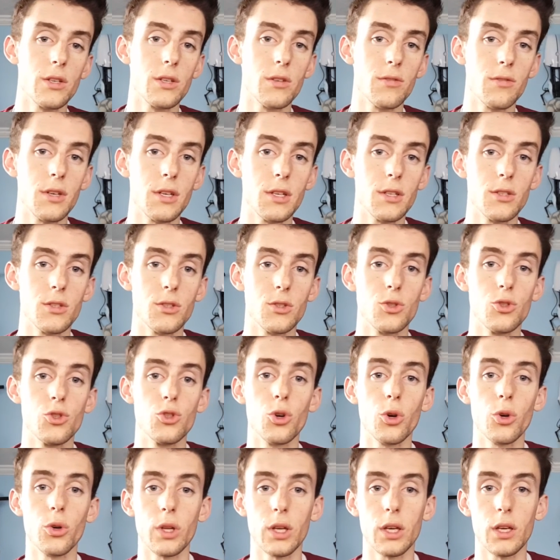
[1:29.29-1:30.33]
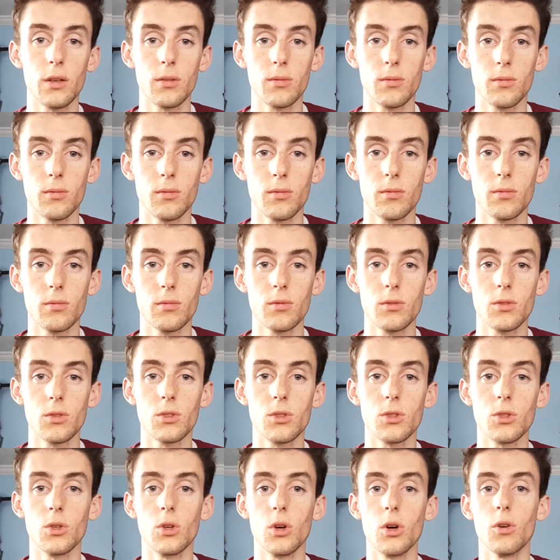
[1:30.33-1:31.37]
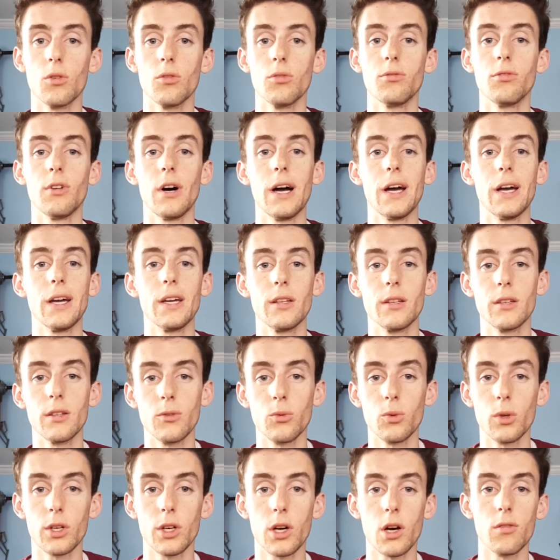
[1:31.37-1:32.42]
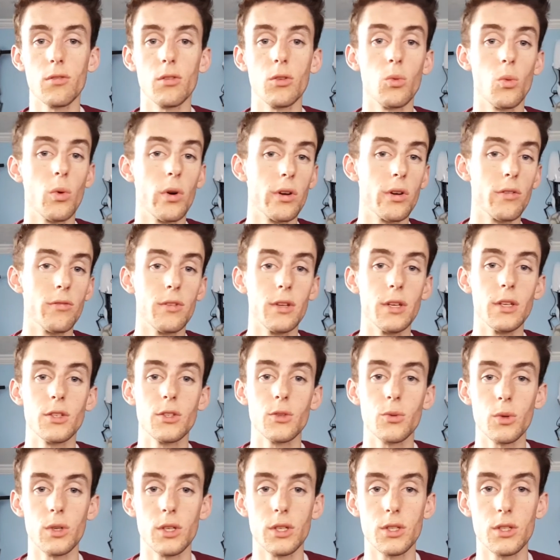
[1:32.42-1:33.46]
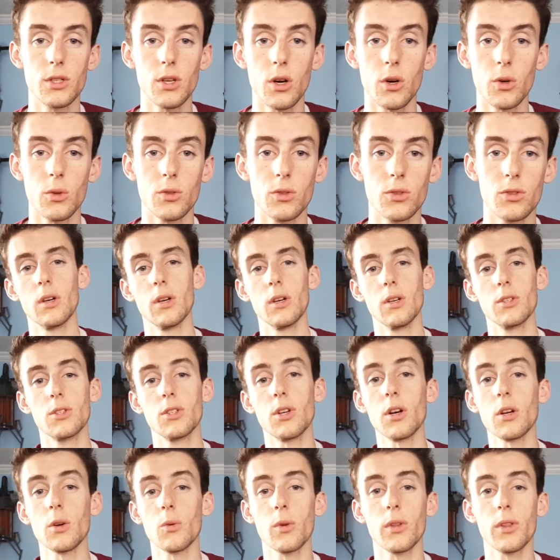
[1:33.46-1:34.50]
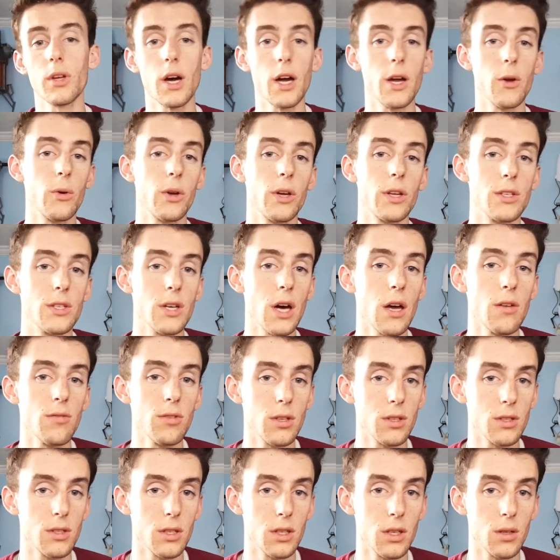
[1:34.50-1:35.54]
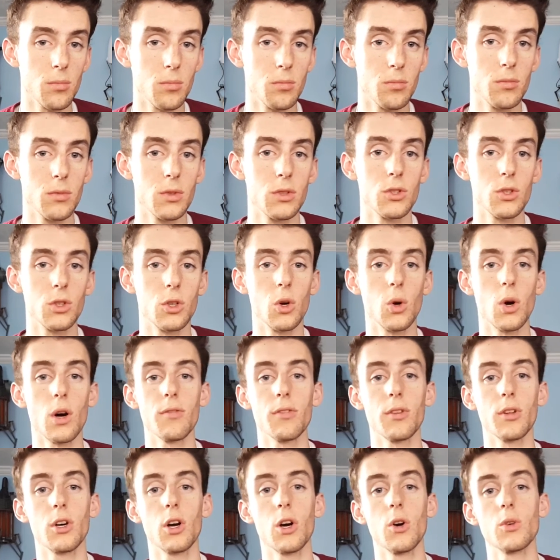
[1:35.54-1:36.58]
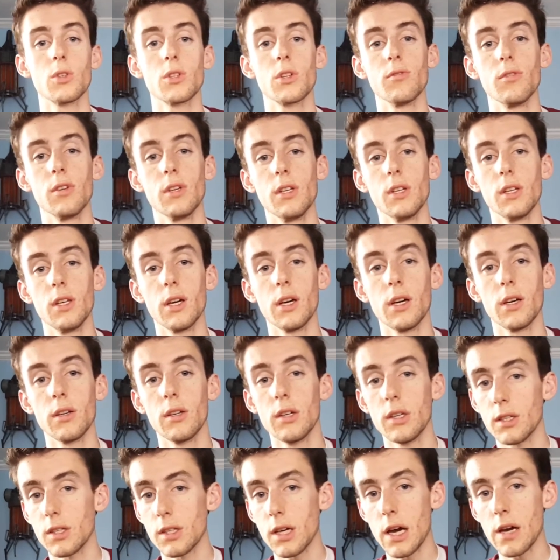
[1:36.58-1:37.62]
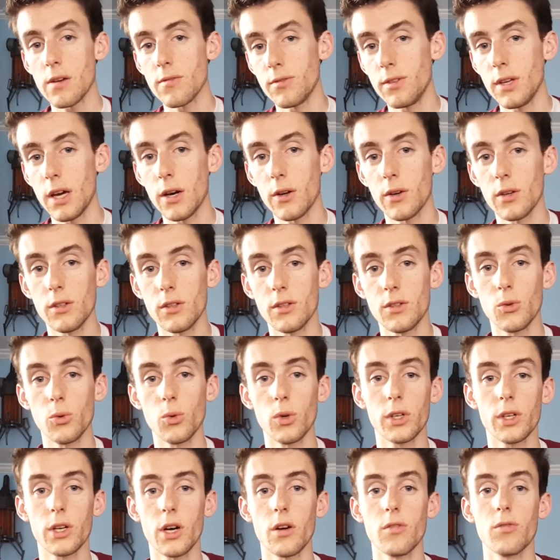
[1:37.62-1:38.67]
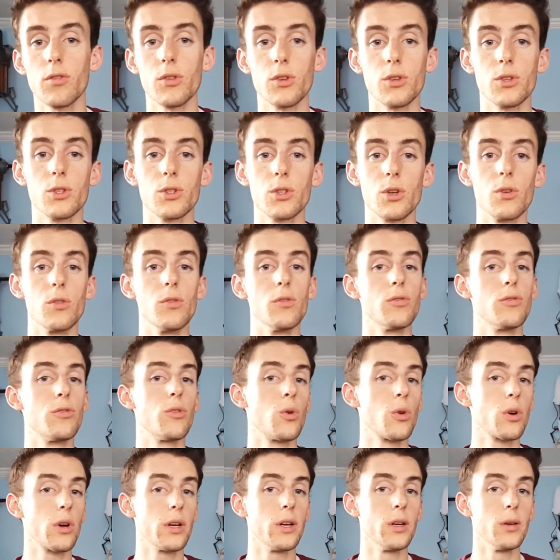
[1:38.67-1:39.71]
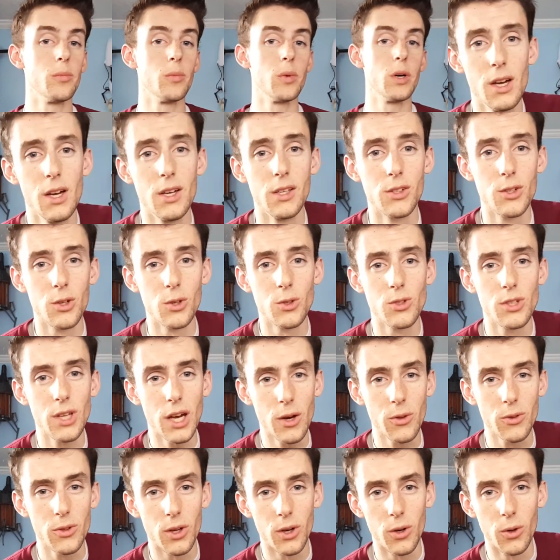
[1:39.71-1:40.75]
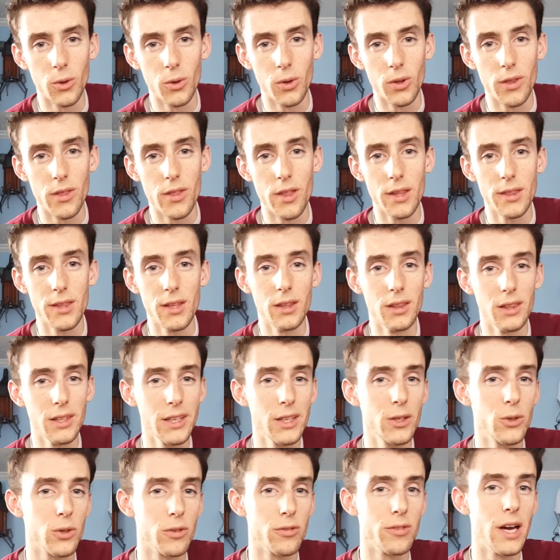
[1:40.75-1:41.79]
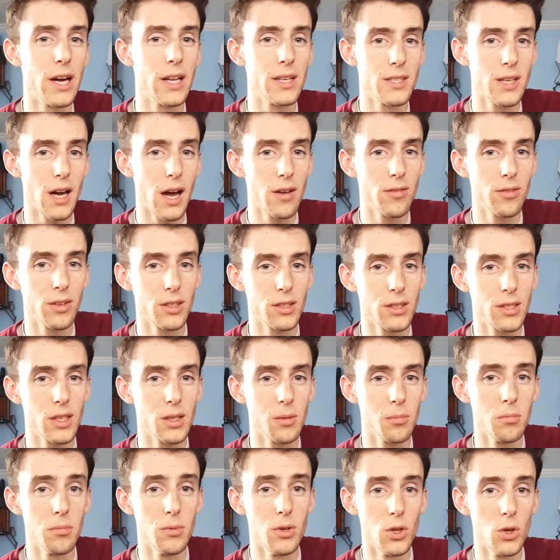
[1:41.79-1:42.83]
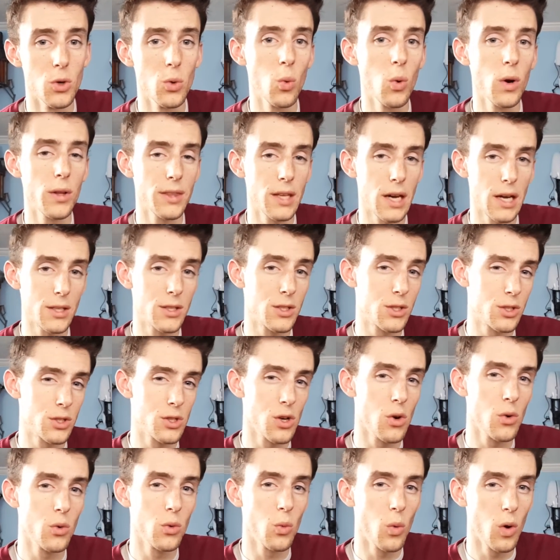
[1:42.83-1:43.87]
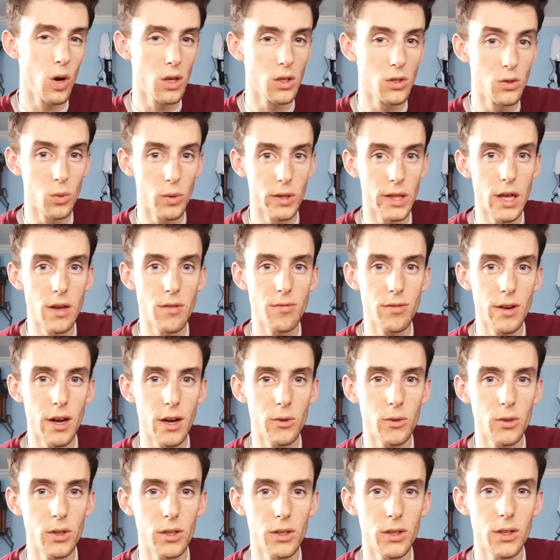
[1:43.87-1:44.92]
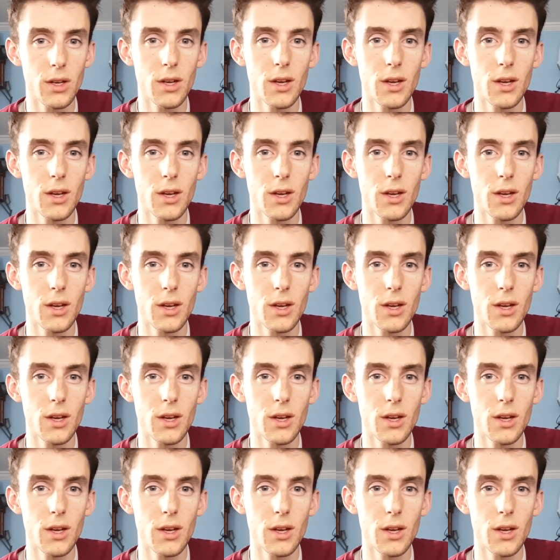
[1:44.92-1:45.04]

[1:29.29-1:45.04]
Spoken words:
of his journey to go find and recover one of these three stones, starting with hiring a diving team to go off the coast of India, dive down, and to recover the stone for him. Turns out, though, that the leader of that diving team knew what that stone was when they found it,